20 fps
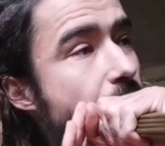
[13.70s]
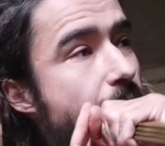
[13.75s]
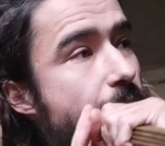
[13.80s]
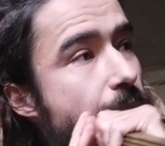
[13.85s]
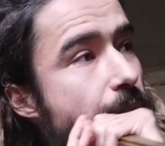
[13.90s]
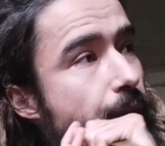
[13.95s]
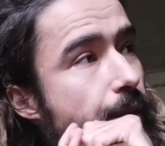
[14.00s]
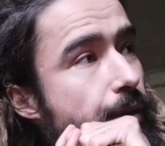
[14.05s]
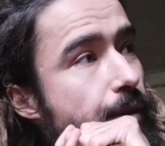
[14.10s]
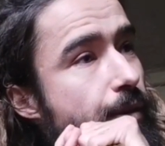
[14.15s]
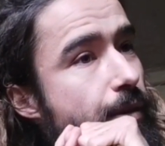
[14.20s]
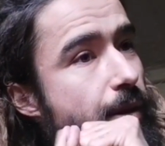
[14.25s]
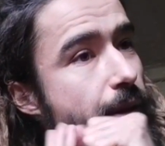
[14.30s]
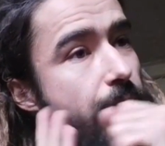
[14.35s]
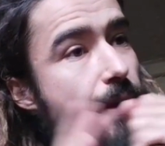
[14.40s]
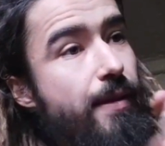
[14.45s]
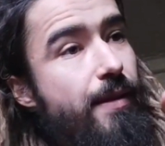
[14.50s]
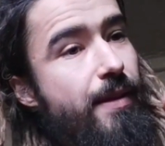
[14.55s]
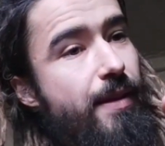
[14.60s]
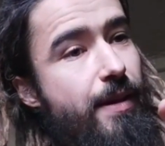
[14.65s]
that
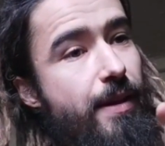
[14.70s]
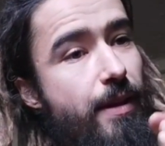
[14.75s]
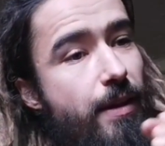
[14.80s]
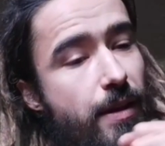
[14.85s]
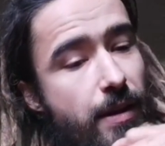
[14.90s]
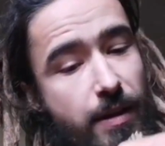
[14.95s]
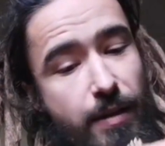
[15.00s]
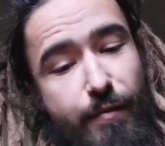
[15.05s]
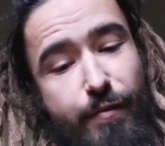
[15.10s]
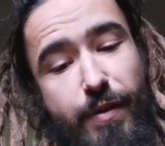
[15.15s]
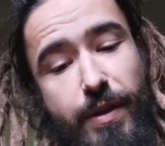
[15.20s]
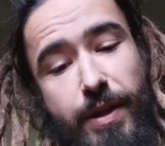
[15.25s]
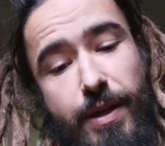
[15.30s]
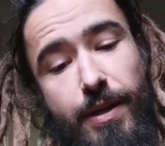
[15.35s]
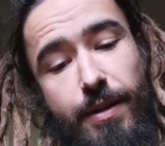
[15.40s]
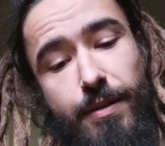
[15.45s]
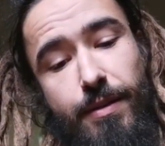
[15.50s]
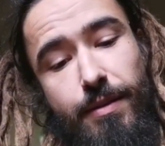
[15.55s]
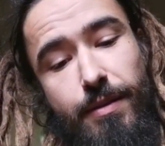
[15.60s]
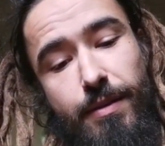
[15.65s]
I have
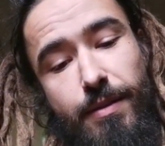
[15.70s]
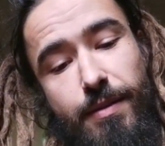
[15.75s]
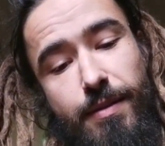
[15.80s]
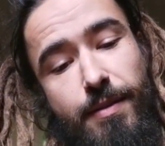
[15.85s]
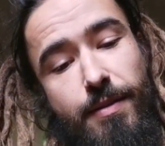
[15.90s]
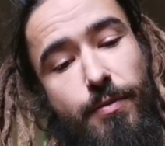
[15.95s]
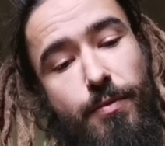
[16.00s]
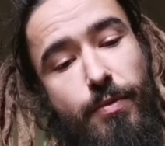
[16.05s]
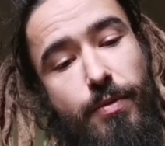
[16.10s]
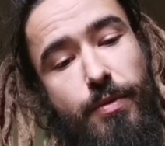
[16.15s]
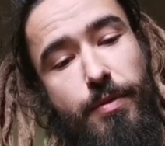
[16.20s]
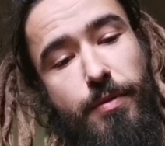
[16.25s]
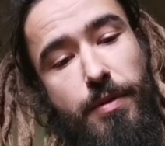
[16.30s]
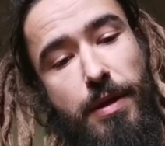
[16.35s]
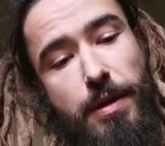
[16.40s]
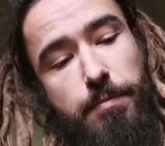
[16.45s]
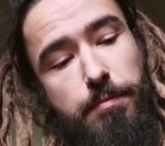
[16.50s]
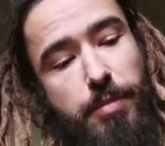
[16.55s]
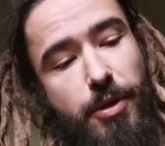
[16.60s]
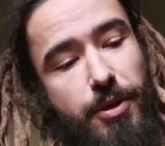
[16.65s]
had
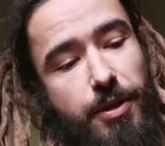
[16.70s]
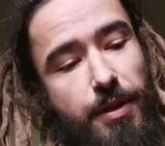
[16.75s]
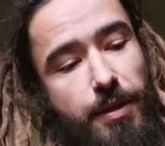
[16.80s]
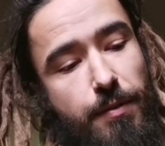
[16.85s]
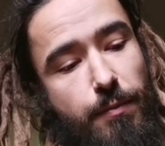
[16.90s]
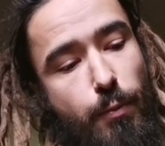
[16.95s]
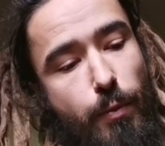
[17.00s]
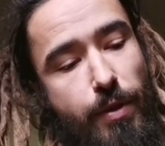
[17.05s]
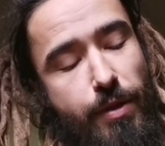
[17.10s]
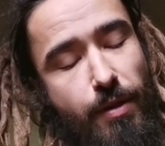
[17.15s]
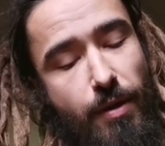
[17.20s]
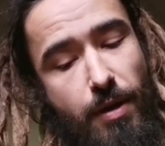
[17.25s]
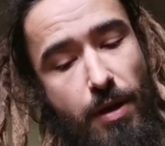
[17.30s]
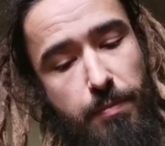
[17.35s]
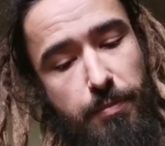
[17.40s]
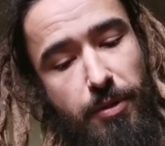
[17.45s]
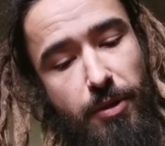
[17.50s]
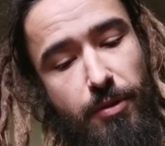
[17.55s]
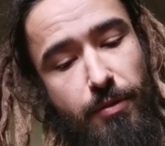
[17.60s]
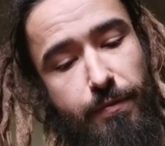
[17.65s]
embodied with a
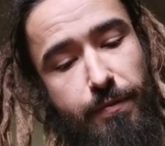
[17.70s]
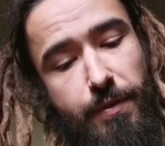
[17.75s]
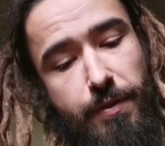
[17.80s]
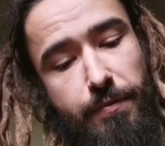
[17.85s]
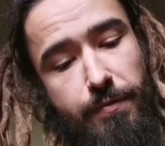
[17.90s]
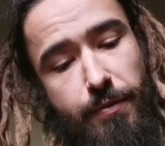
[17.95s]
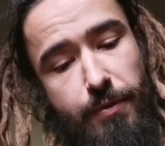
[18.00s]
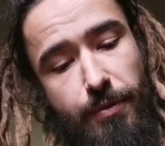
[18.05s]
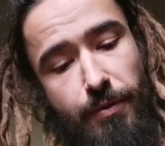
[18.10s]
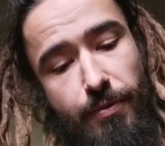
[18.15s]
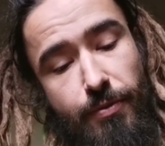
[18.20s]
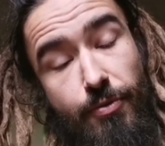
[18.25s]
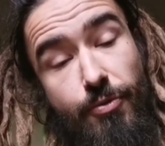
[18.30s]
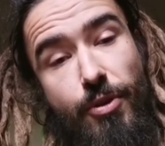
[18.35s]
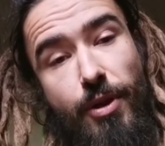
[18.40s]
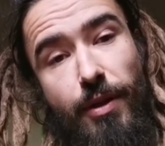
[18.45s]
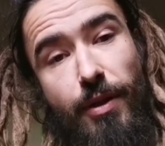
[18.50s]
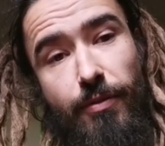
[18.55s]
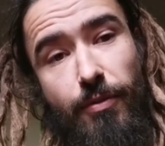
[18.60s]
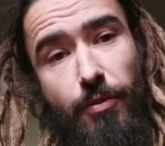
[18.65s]
couple of different
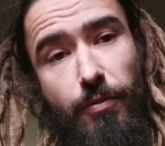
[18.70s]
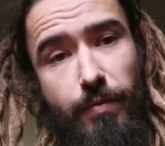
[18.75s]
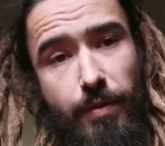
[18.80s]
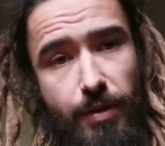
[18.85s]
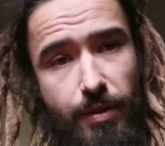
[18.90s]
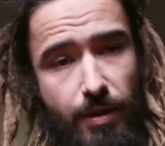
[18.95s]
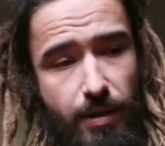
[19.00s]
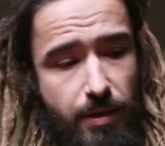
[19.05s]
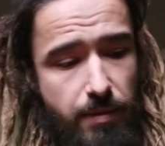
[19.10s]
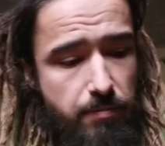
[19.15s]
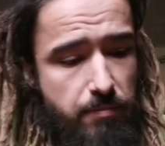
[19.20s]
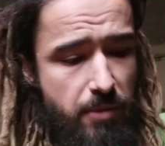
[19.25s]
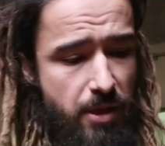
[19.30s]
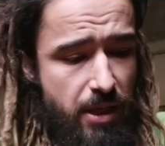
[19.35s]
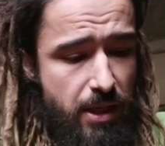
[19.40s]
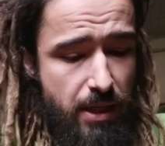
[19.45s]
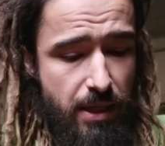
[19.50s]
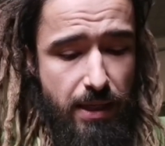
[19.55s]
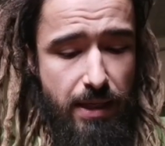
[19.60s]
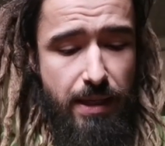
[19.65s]
strings over time,
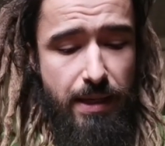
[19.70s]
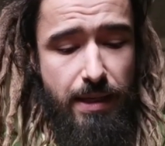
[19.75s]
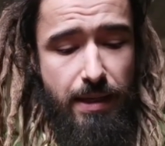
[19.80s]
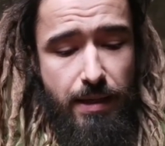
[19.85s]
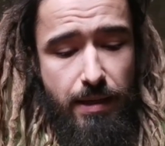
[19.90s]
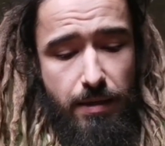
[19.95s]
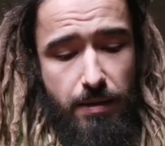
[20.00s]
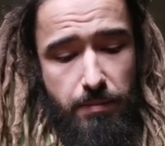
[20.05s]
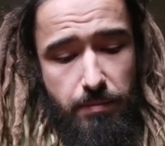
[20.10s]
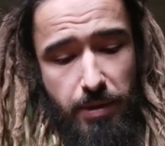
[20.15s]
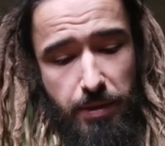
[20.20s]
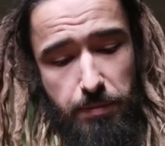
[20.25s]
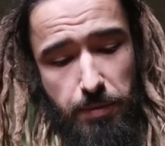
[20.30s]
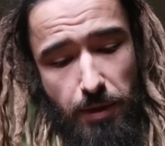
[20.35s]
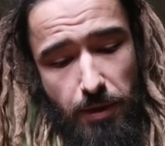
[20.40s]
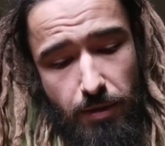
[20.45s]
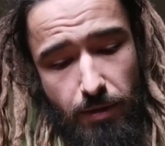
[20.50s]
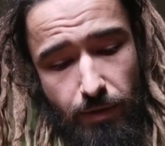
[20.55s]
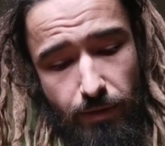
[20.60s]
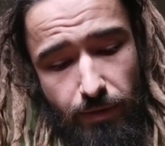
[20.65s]
but
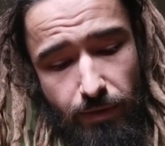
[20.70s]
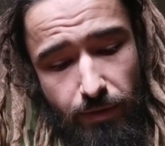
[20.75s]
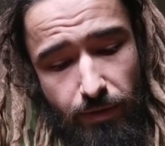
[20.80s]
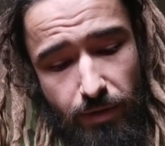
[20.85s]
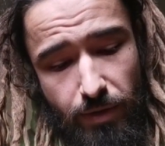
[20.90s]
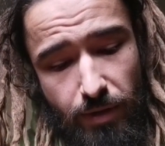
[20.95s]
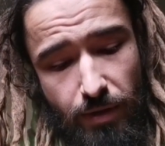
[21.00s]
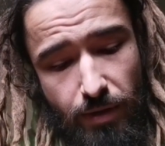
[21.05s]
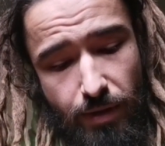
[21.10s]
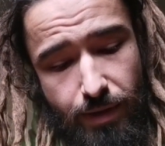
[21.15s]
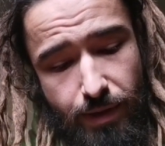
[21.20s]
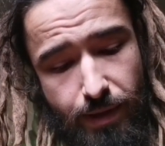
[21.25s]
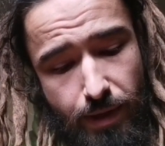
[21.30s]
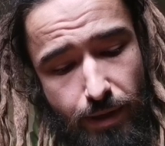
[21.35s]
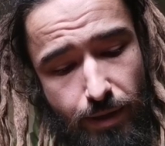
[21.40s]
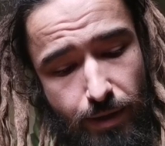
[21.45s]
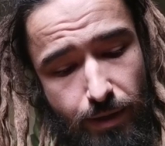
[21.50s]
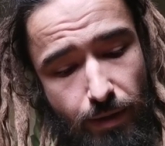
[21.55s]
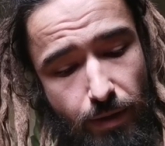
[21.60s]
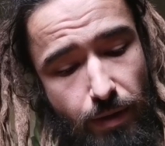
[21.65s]
because
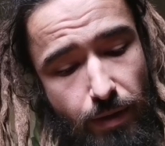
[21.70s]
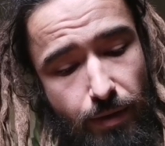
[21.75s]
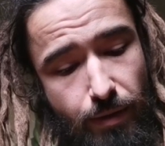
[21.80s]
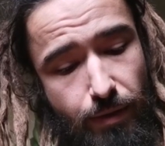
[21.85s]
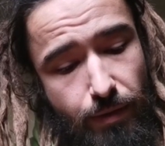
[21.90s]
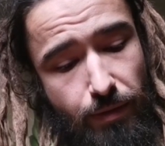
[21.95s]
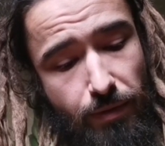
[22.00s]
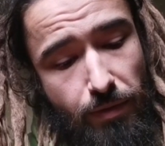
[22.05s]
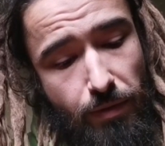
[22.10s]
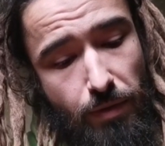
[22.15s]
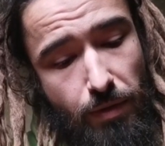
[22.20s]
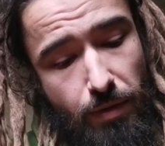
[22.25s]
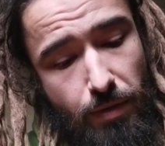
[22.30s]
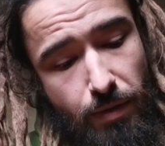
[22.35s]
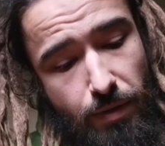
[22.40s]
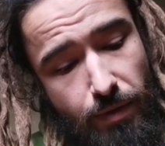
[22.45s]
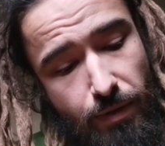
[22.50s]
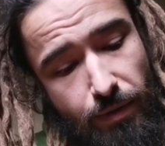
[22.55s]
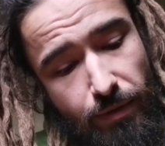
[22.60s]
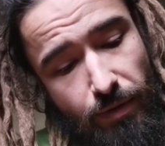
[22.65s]
there is
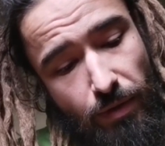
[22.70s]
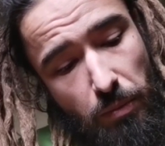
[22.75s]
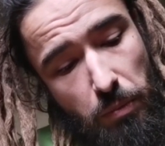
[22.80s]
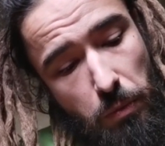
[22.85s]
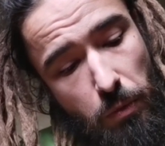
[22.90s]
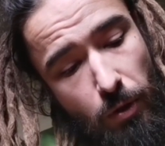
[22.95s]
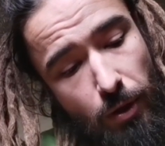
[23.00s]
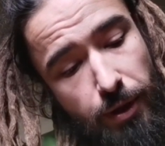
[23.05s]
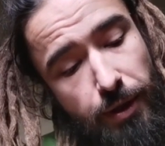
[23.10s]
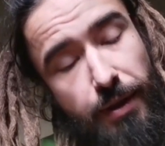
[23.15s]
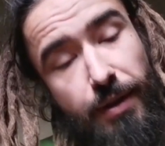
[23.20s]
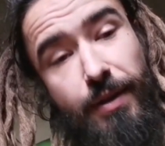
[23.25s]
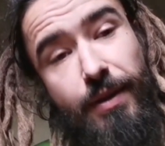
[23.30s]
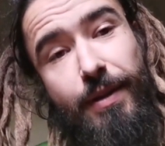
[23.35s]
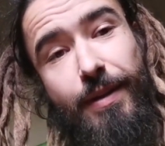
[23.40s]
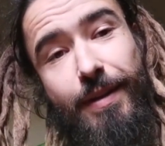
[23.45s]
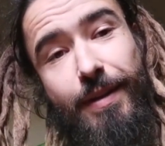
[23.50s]
somewhat